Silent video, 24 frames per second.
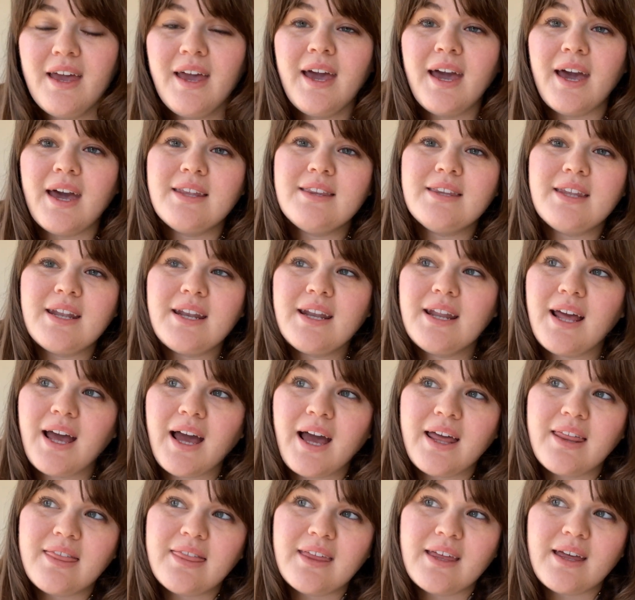and then
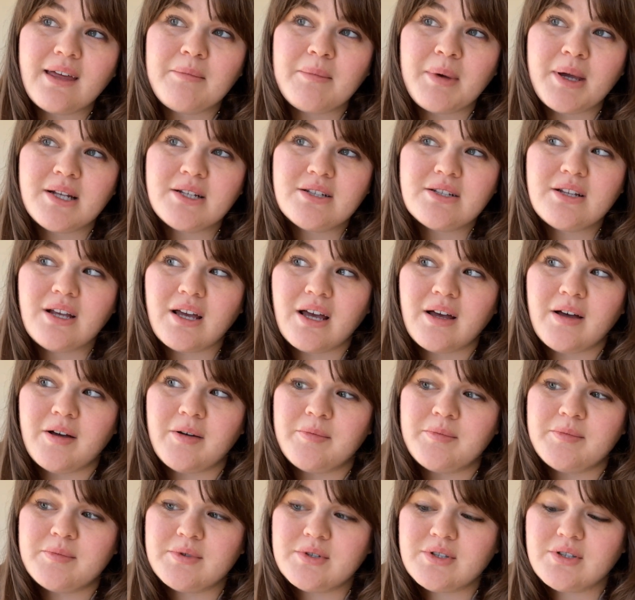I think I might
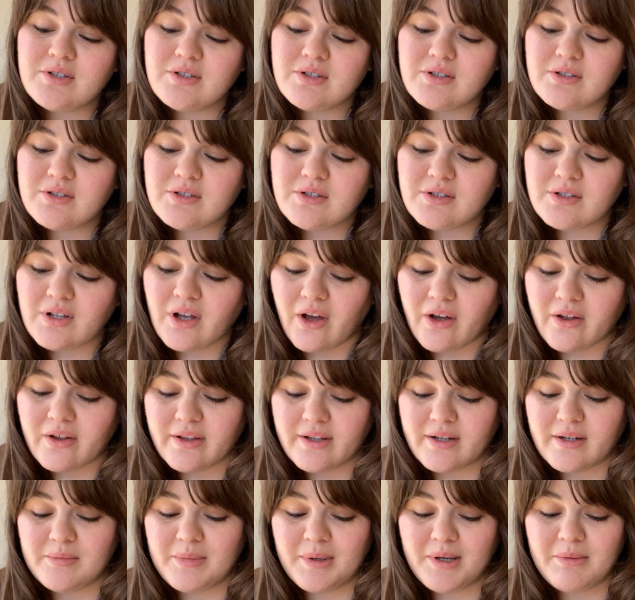talk a
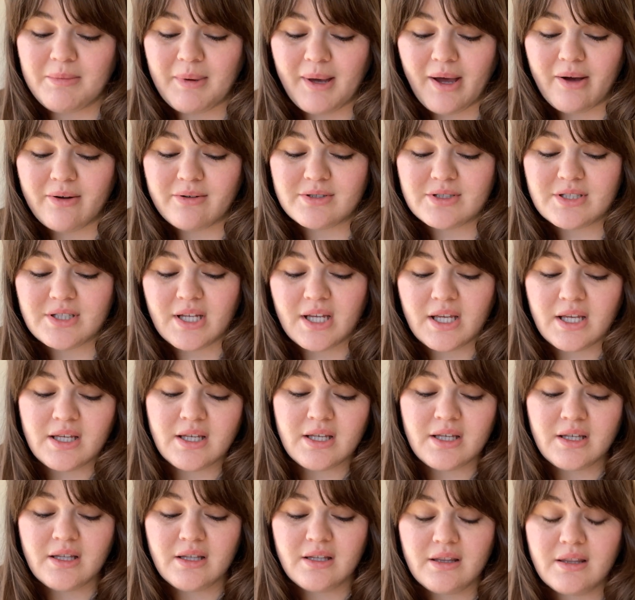little bit about
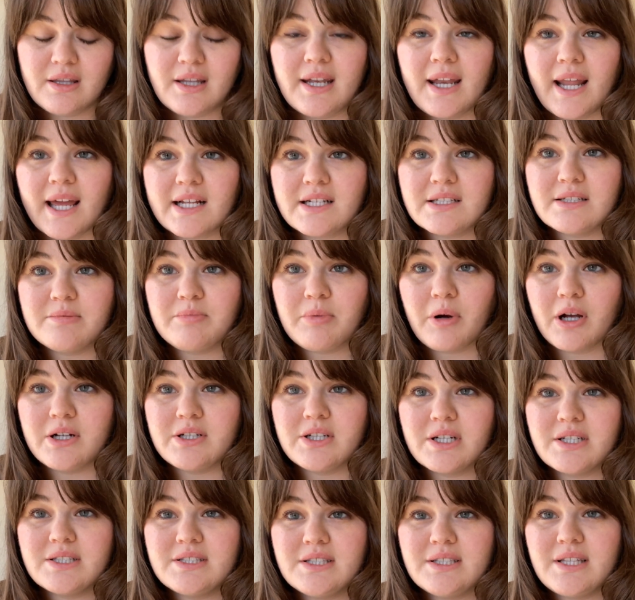the next
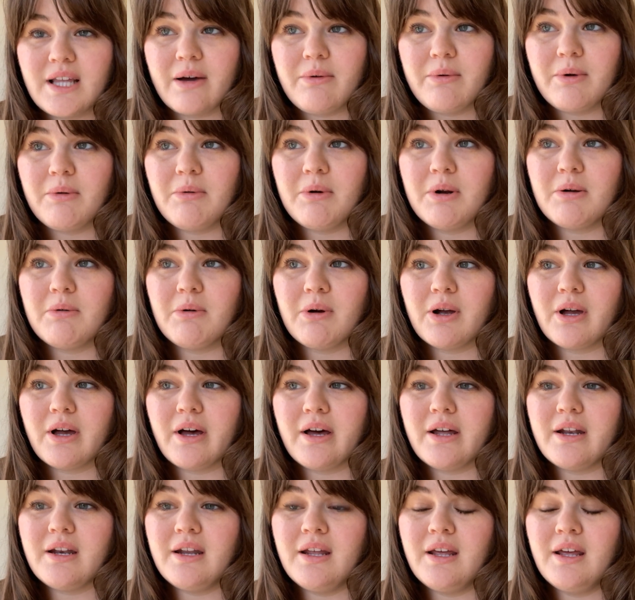projects that we want to work
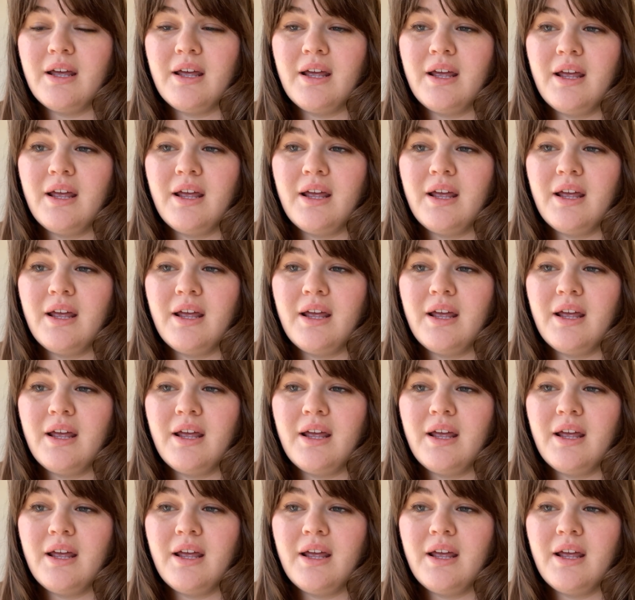on.